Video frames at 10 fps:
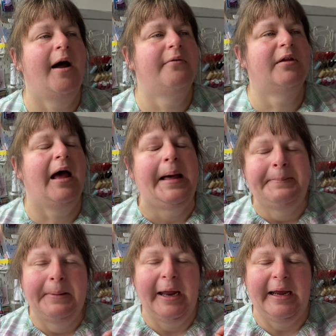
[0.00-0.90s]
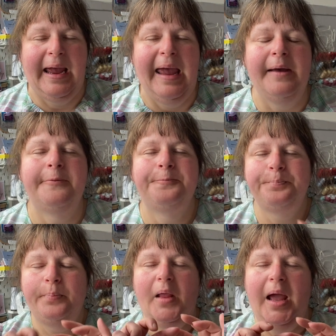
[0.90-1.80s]
to have to unpick it
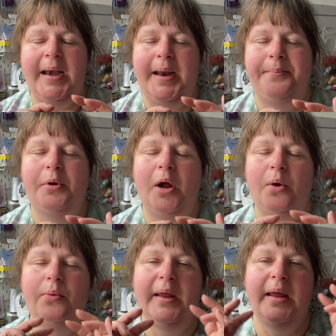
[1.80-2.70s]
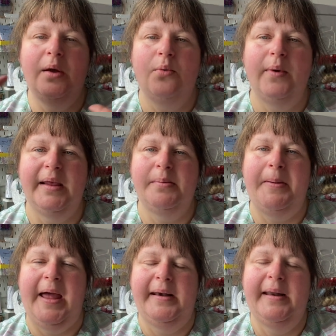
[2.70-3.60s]
and then put a wee
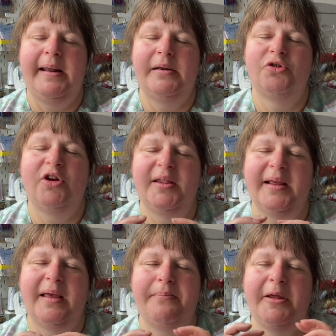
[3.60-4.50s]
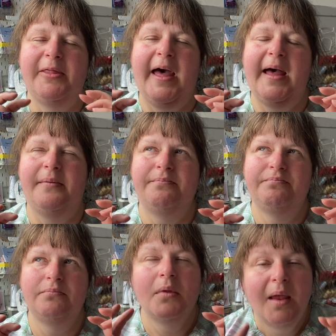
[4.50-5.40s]
waistband in just to give me that
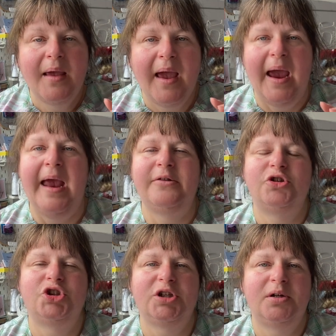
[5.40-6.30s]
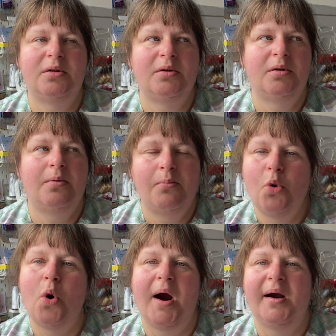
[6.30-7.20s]
inch
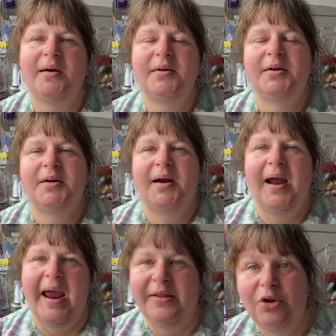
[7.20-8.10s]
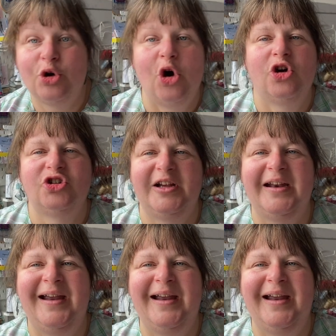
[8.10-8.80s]
more in the crochet.